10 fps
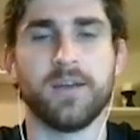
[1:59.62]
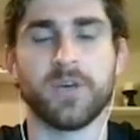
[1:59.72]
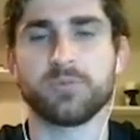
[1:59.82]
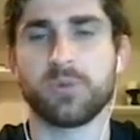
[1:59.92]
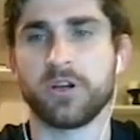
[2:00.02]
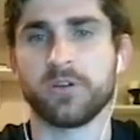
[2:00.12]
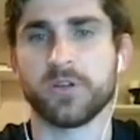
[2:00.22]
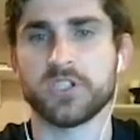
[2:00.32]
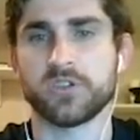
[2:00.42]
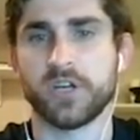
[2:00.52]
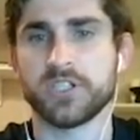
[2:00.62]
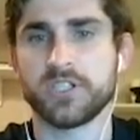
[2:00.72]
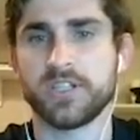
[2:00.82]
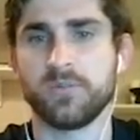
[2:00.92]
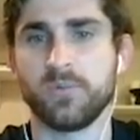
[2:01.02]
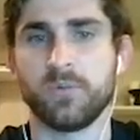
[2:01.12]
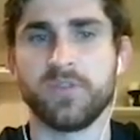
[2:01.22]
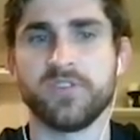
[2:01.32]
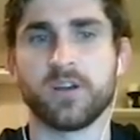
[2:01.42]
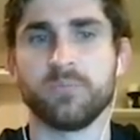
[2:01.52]
um, as part of your registration. And, and,
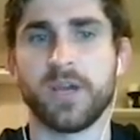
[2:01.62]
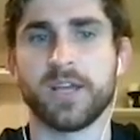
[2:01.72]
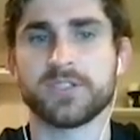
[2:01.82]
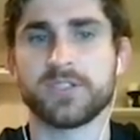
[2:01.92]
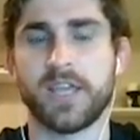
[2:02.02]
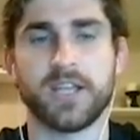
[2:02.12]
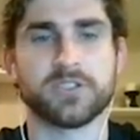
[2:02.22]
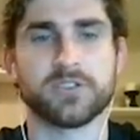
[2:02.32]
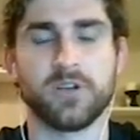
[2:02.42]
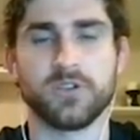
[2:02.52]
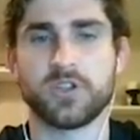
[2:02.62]
we've done our best to answer